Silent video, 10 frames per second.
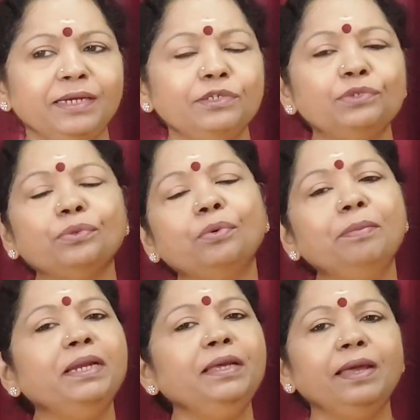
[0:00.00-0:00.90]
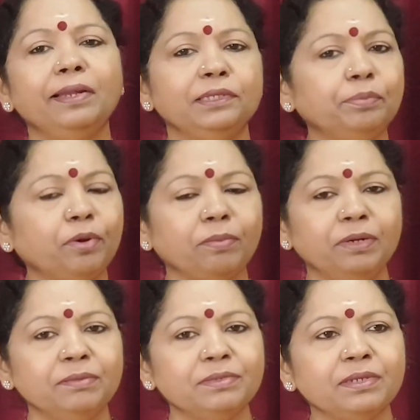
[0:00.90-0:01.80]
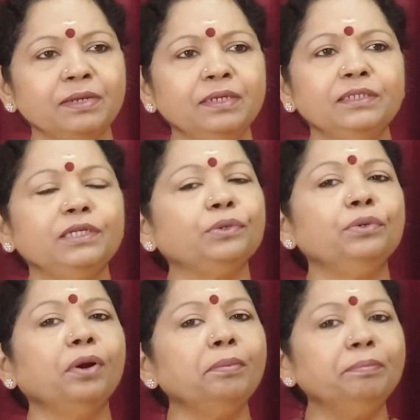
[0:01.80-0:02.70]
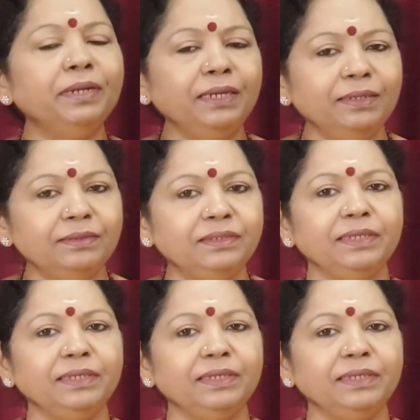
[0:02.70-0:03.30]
so many health problems. She could not breathe,